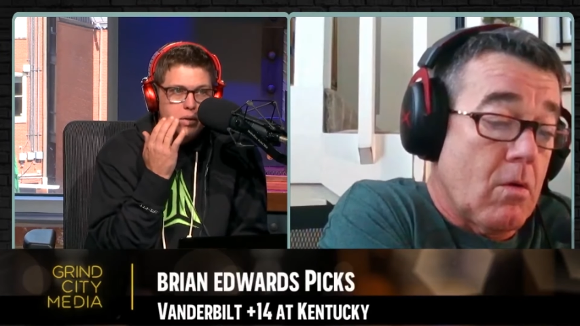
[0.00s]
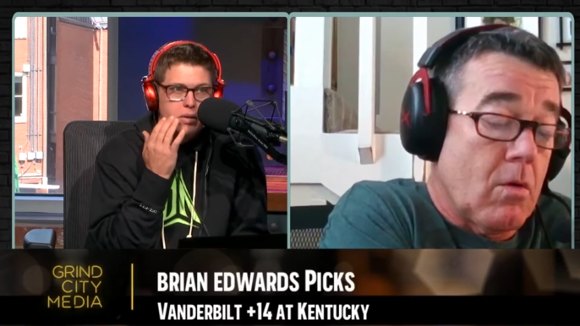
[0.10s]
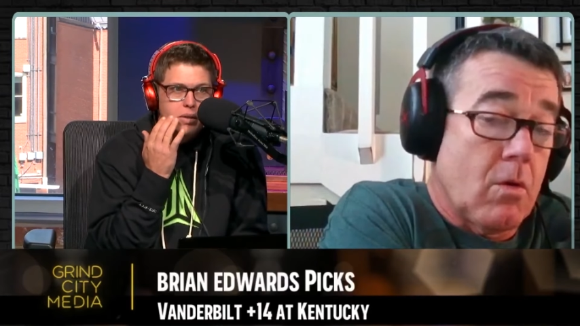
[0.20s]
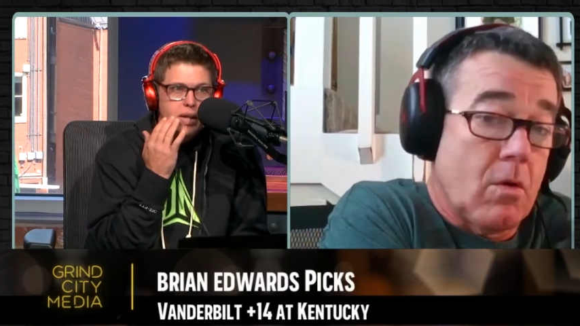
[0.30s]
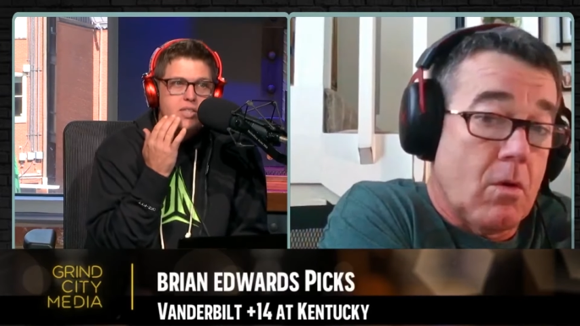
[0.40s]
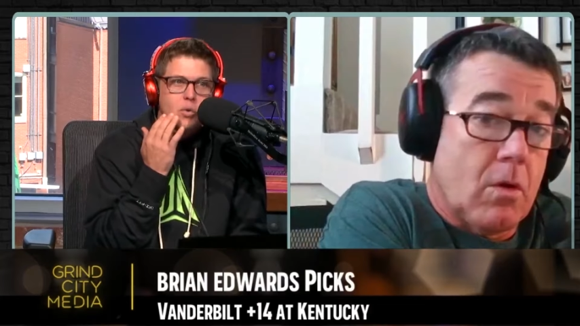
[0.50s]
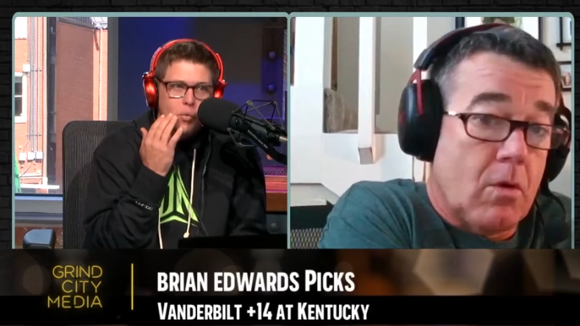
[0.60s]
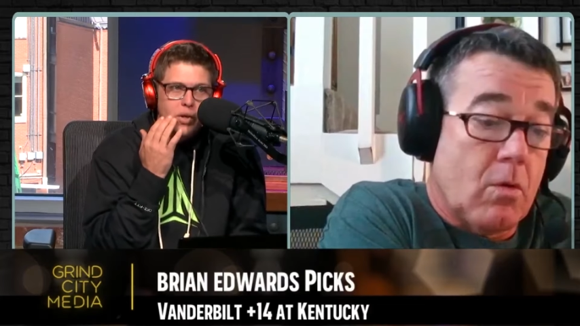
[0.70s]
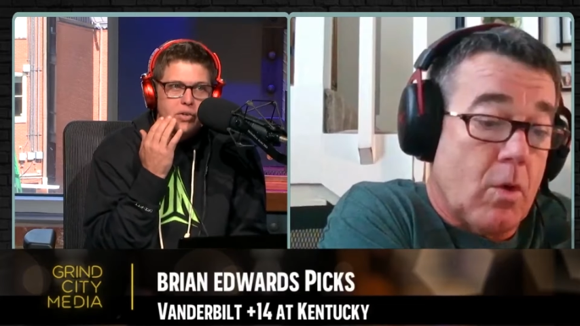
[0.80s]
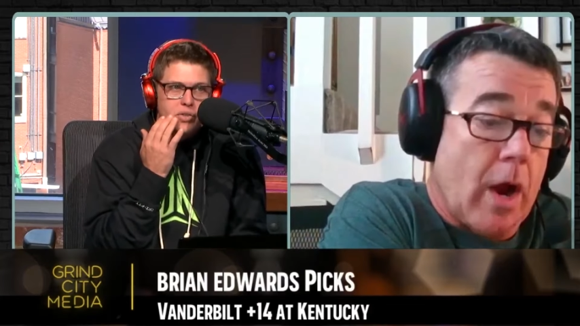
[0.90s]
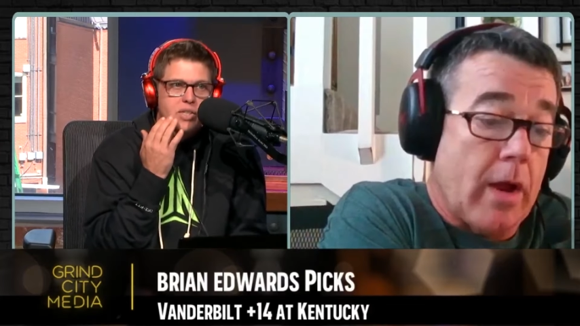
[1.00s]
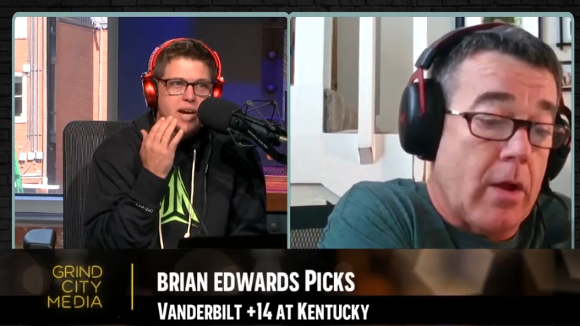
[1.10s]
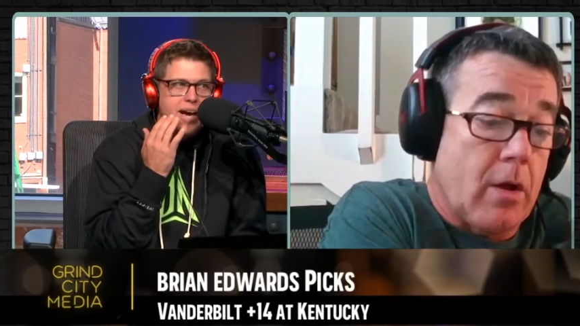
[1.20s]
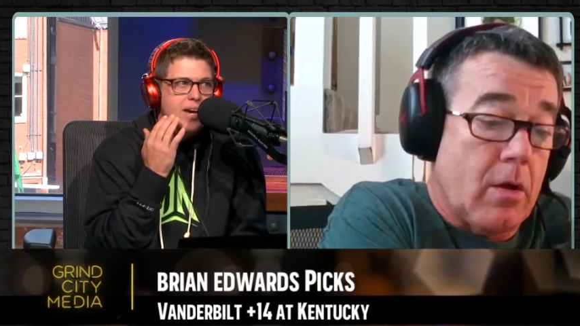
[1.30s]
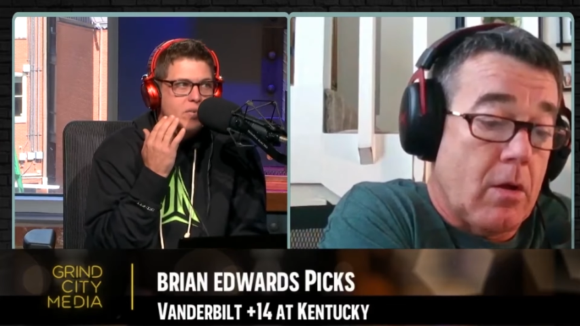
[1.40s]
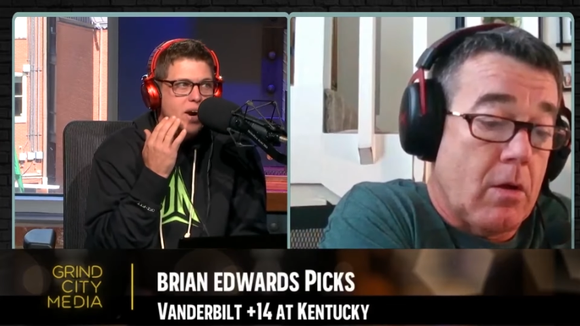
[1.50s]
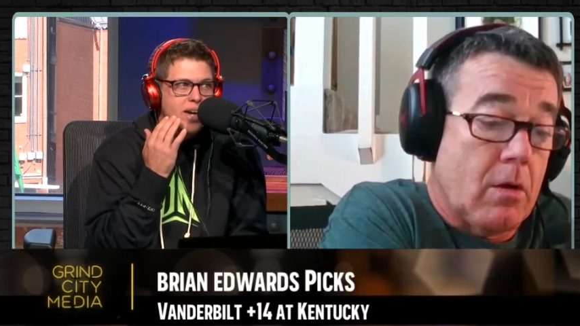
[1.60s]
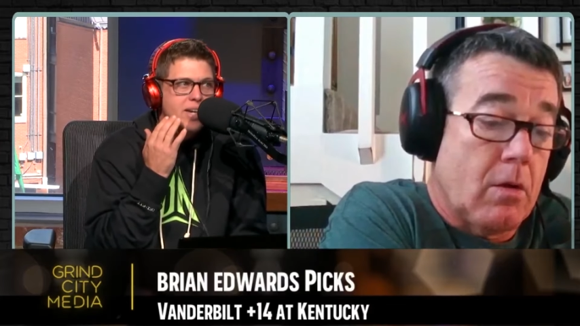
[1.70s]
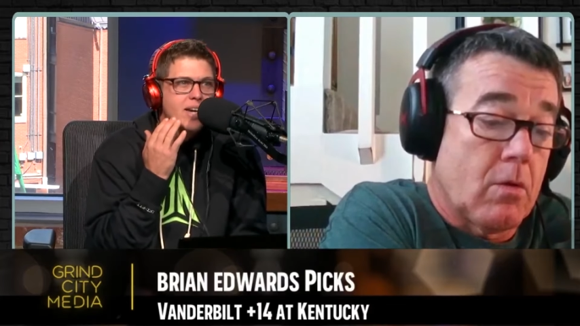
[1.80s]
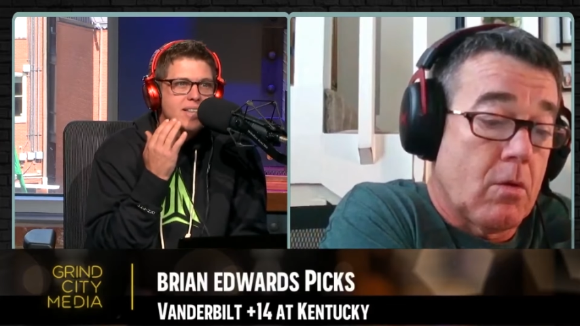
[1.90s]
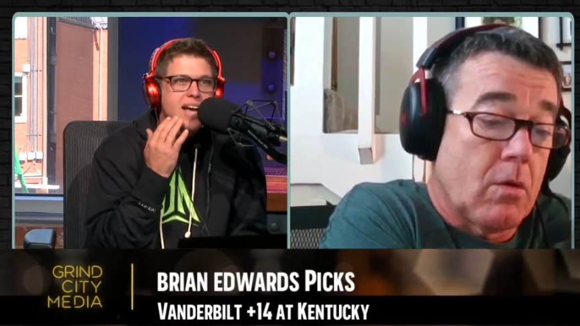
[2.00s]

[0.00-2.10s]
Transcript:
Speaker 1: Yeah, that's a real right. stat, right?